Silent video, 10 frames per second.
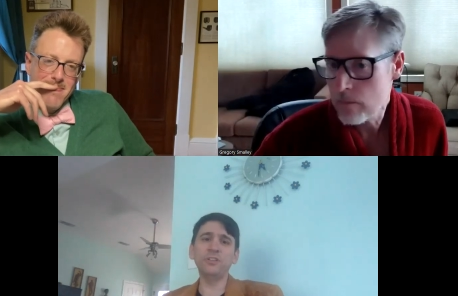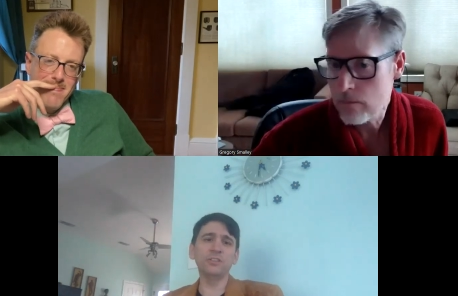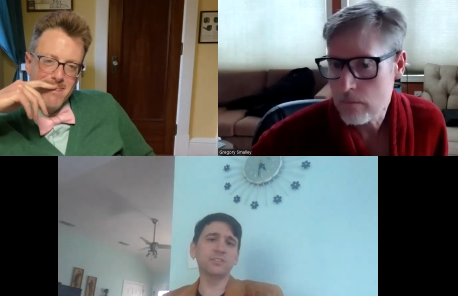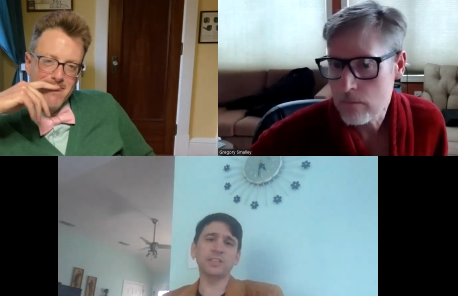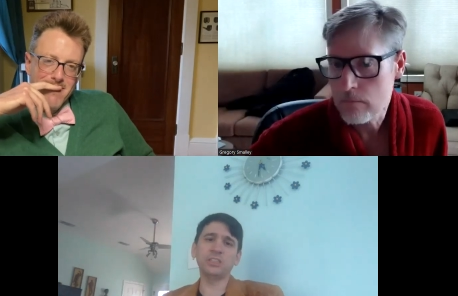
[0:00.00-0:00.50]

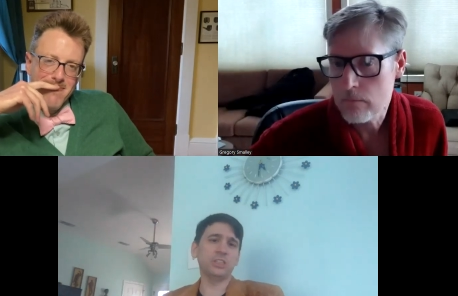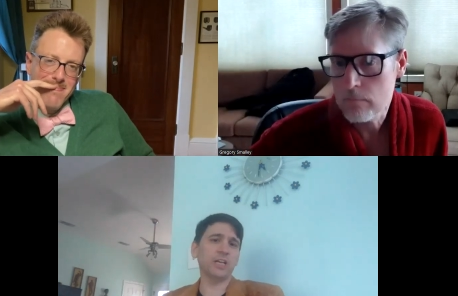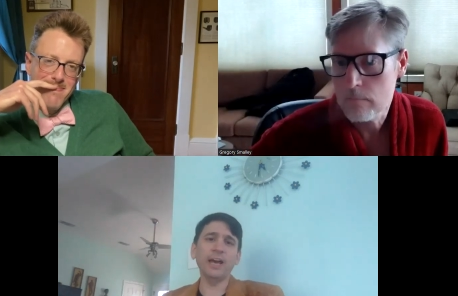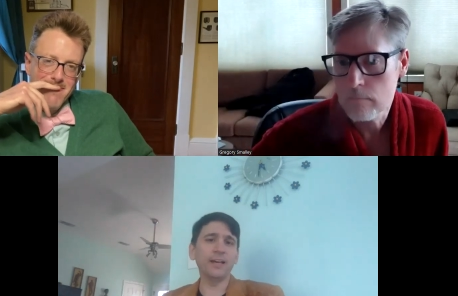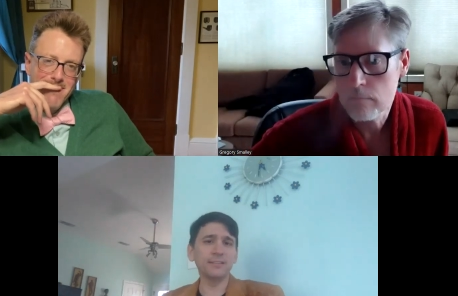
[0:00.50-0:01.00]
Speaker 1: feels like
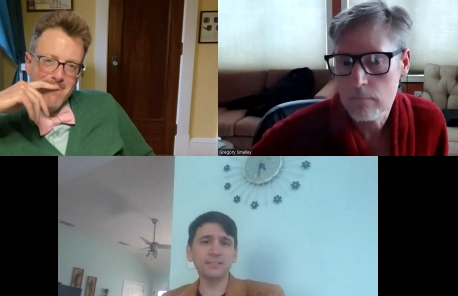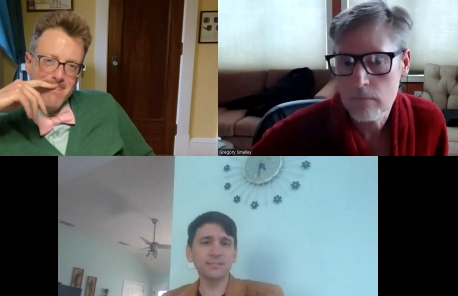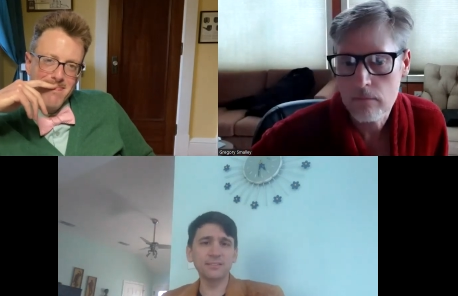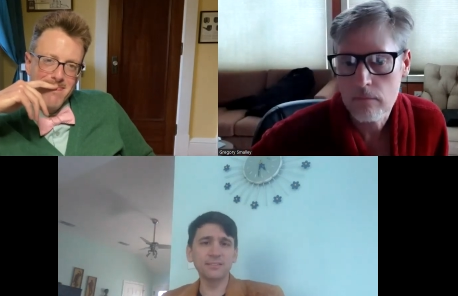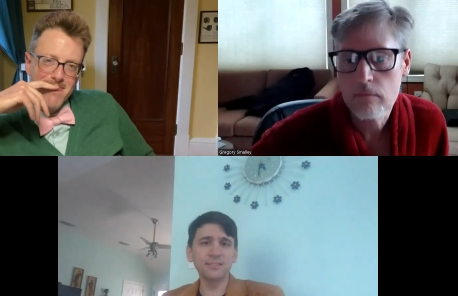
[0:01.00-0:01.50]

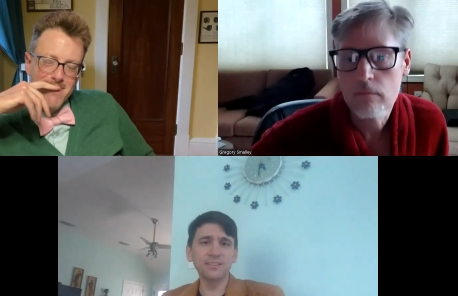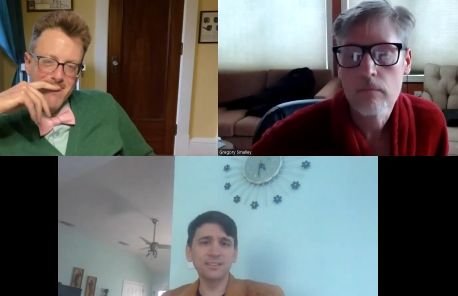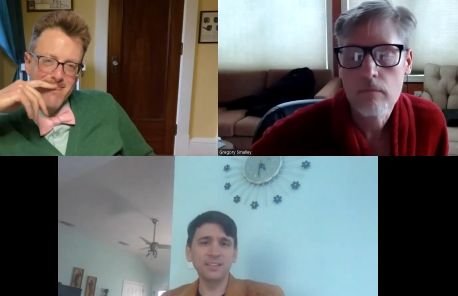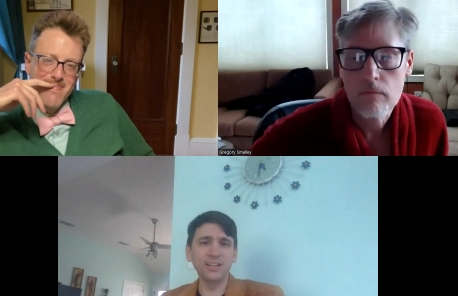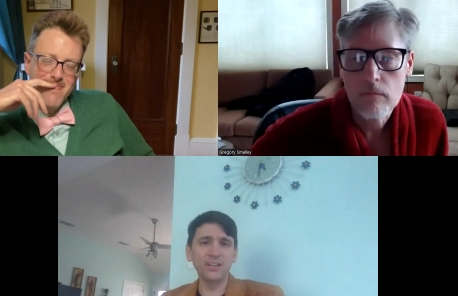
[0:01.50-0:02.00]
jazz,
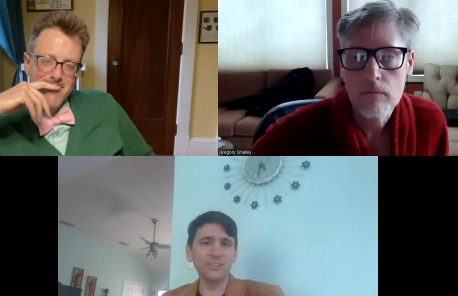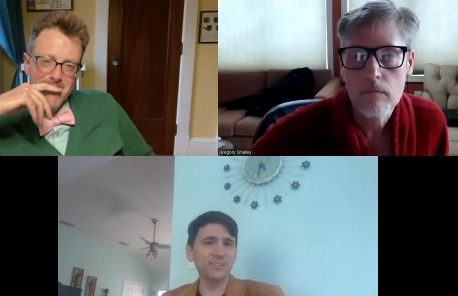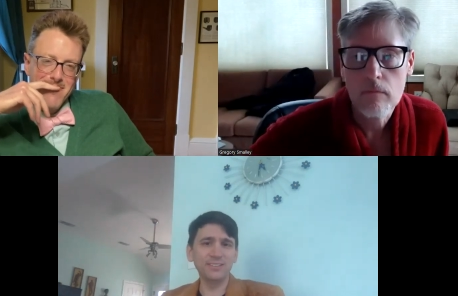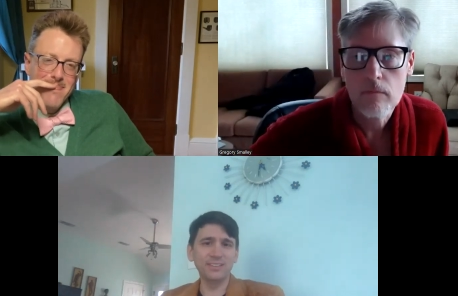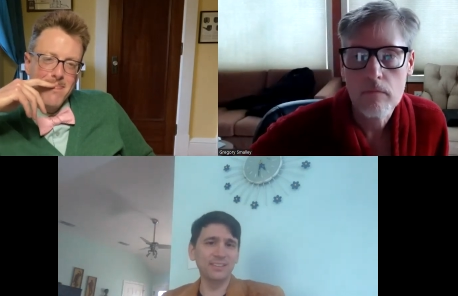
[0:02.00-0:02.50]
you know,
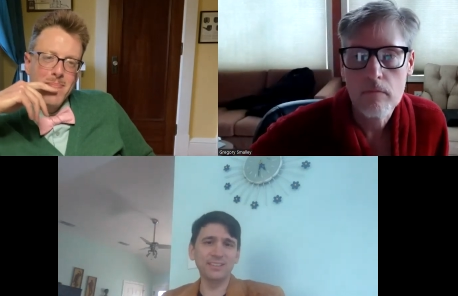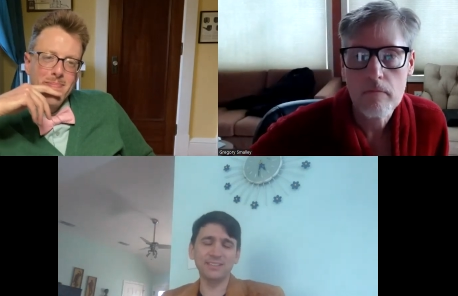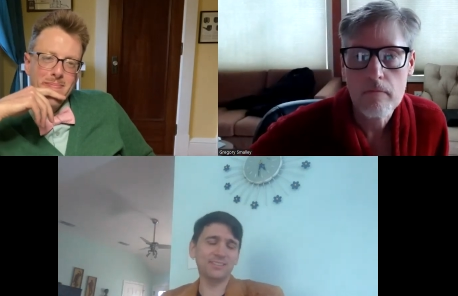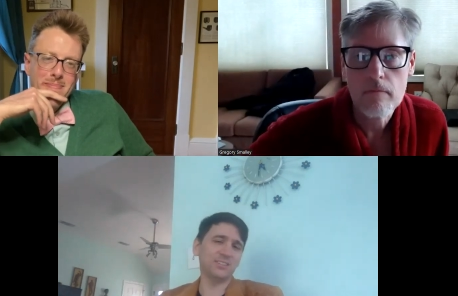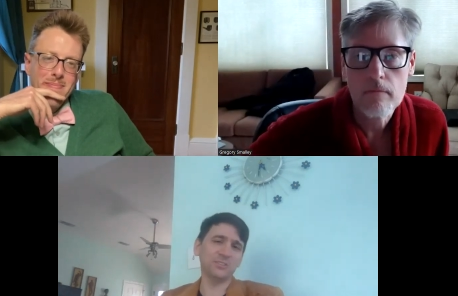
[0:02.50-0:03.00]
and
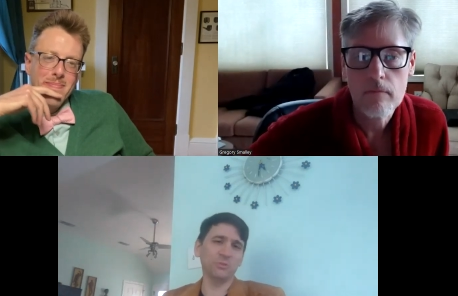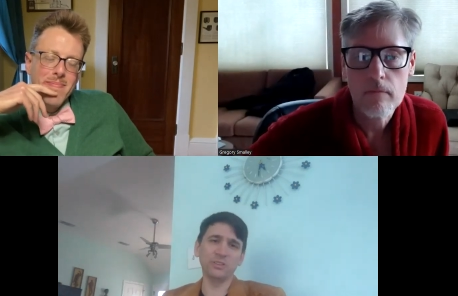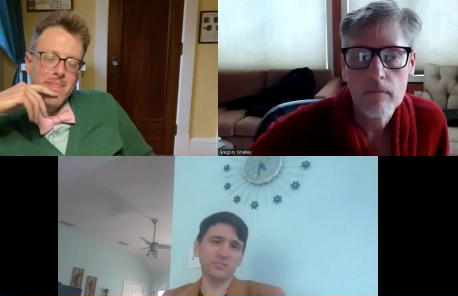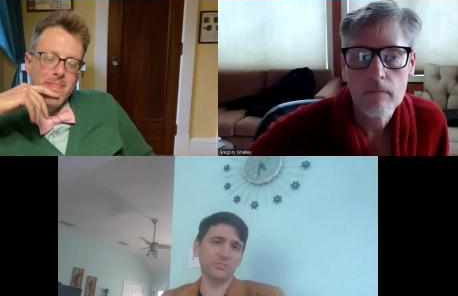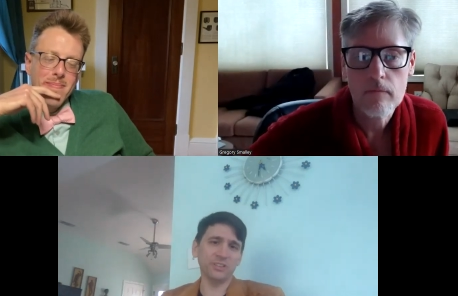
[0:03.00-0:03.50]
that's just
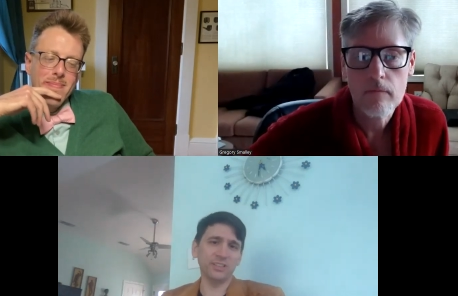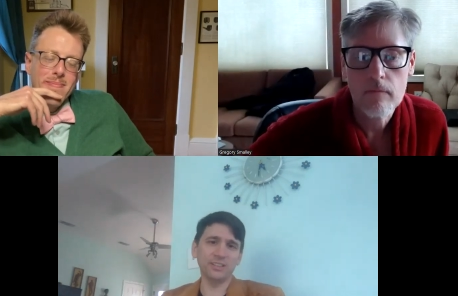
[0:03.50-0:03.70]
wonderful. I